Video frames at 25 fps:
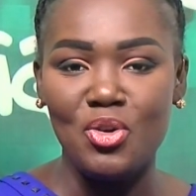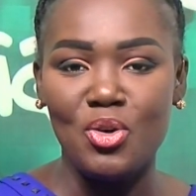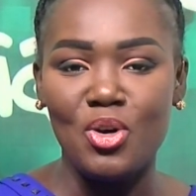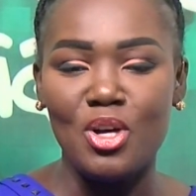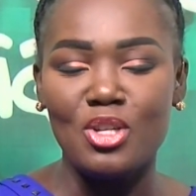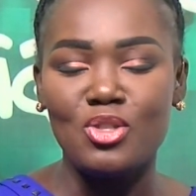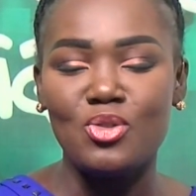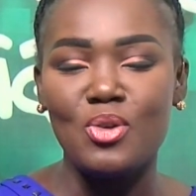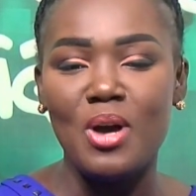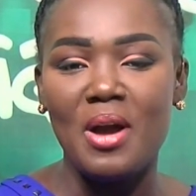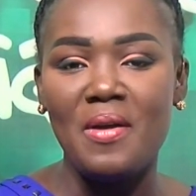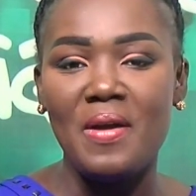
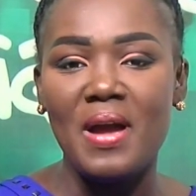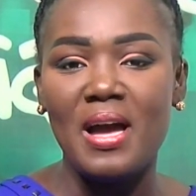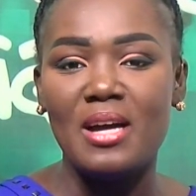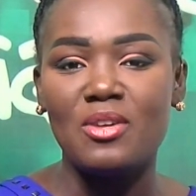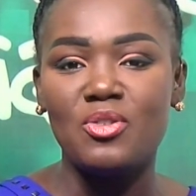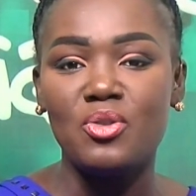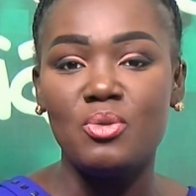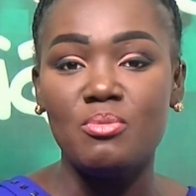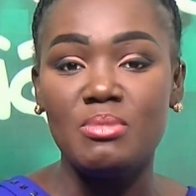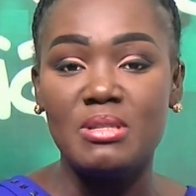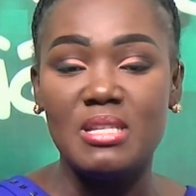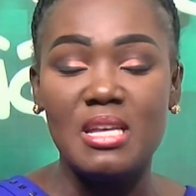Because I have
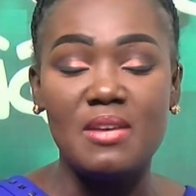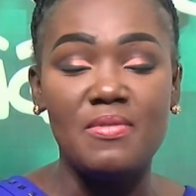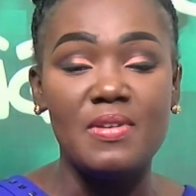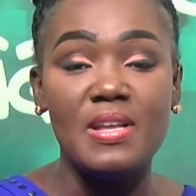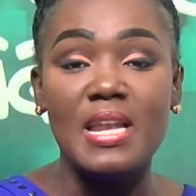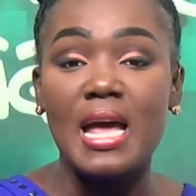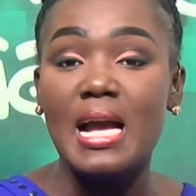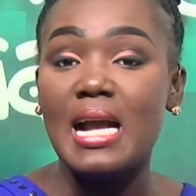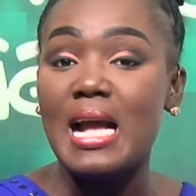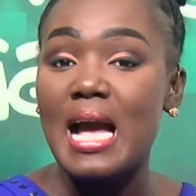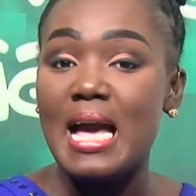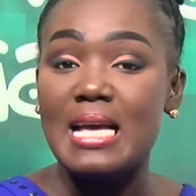Doom T V.
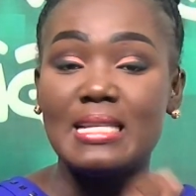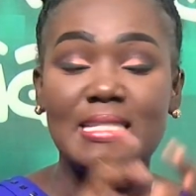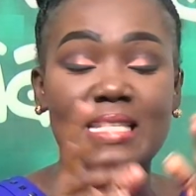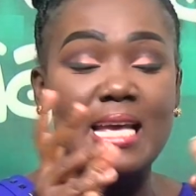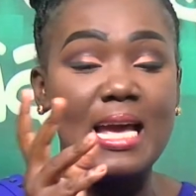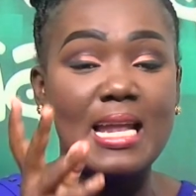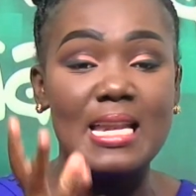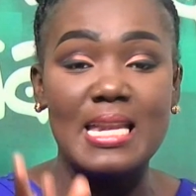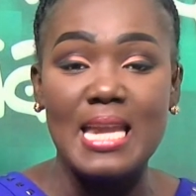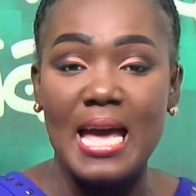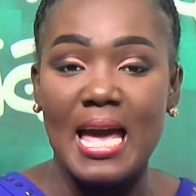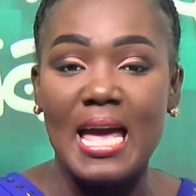Now, I
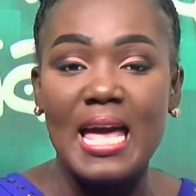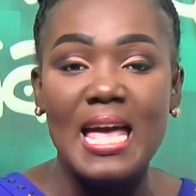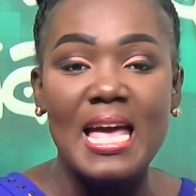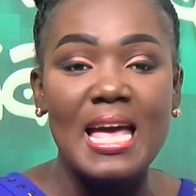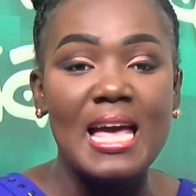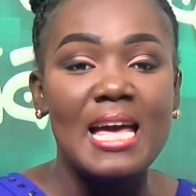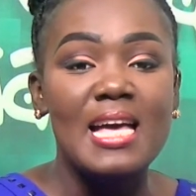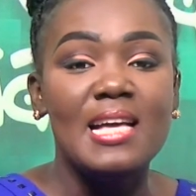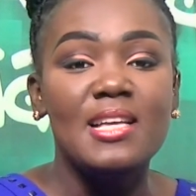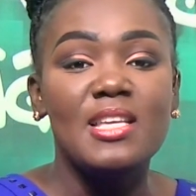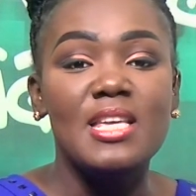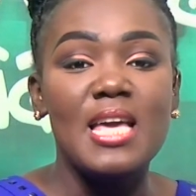send there,
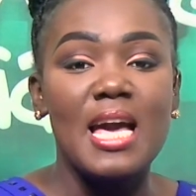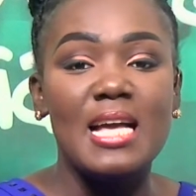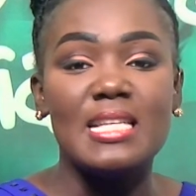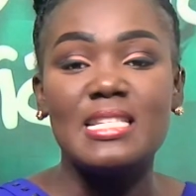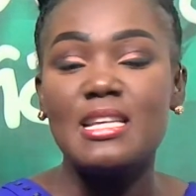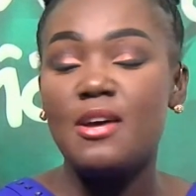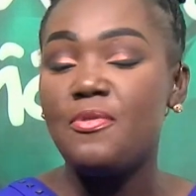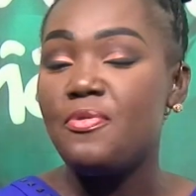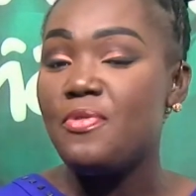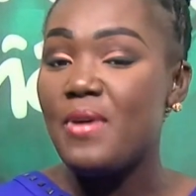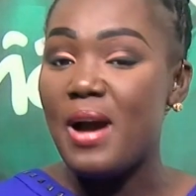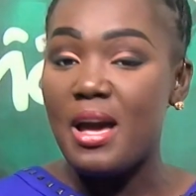you
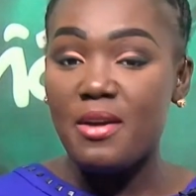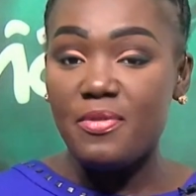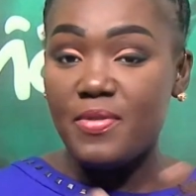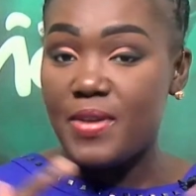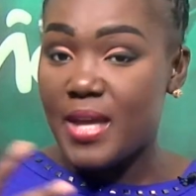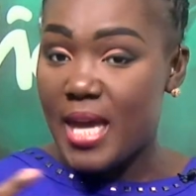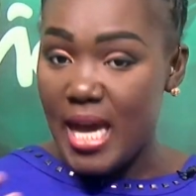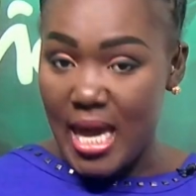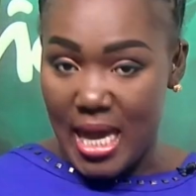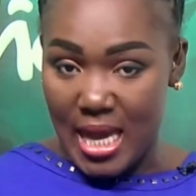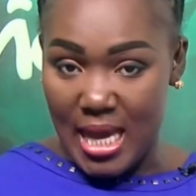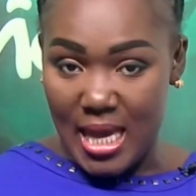five
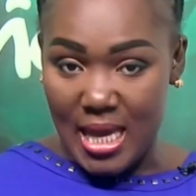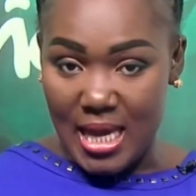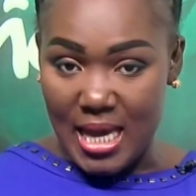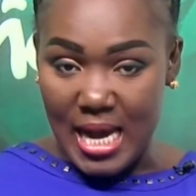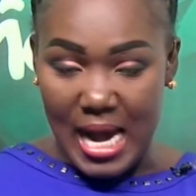K.